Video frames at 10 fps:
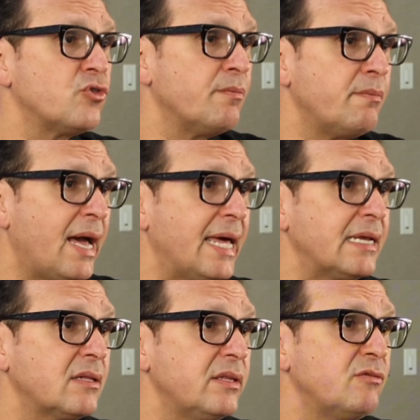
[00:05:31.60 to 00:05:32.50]

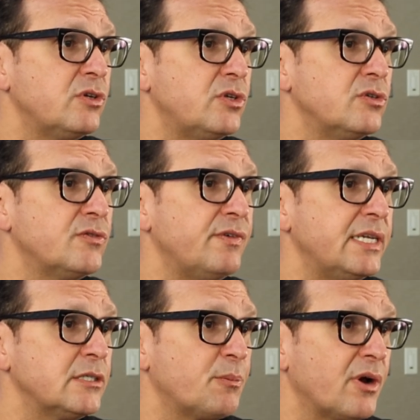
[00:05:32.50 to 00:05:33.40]
dramatically reduce
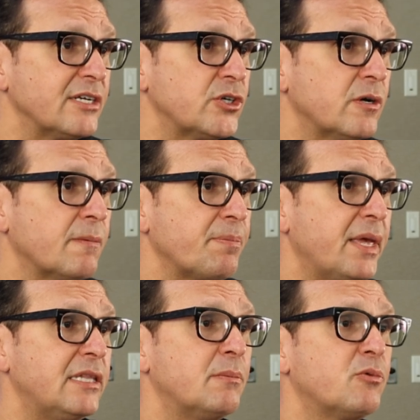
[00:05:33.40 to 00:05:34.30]
venous pressure
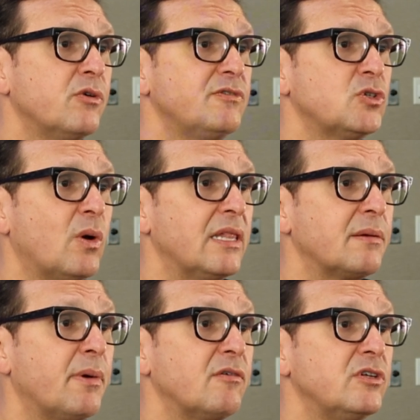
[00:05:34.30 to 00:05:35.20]
and improve
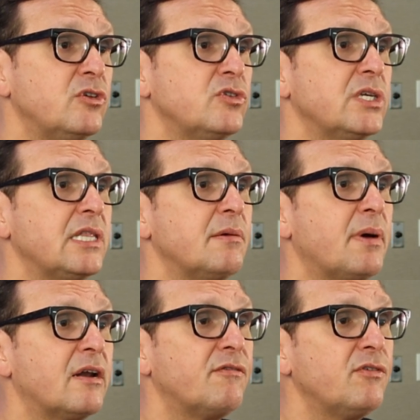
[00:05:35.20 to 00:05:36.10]
swelling by reducing the
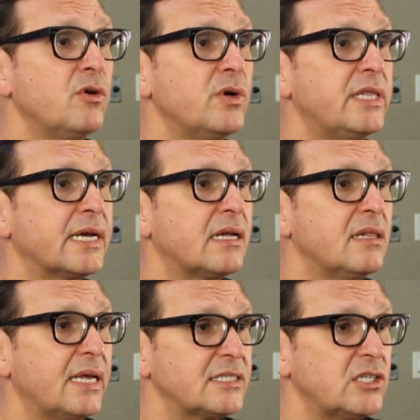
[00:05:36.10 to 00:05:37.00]
amount of fluid that
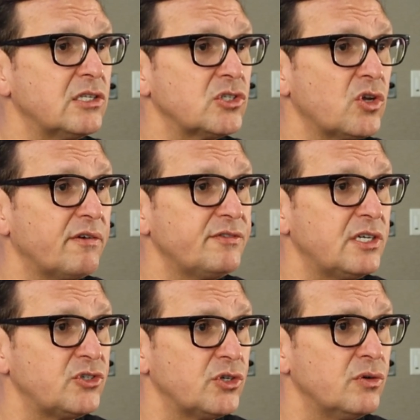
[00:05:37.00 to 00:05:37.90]
collects in the soft
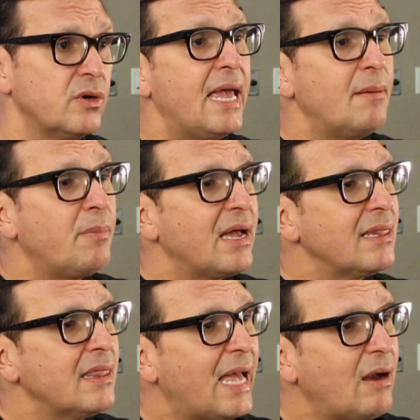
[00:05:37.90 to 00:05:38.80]
tissue and by
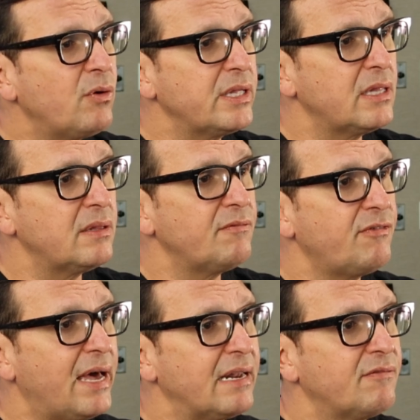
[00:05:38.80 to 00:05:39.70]
allowing the
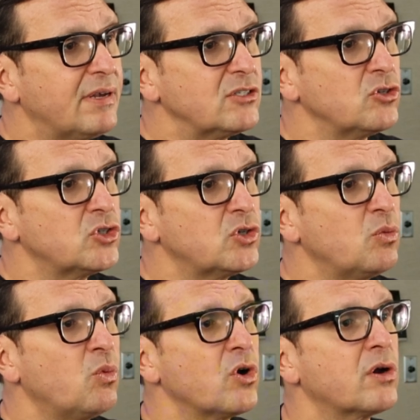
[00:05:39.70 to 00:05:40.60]
lymphatic vessels to
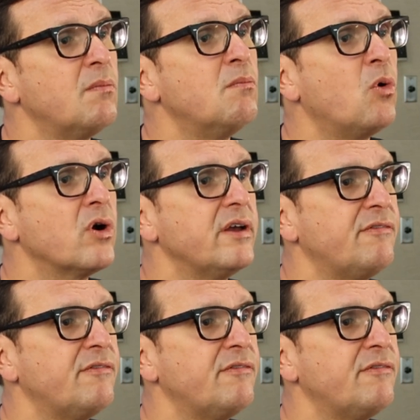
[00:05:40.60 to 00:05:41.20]
work more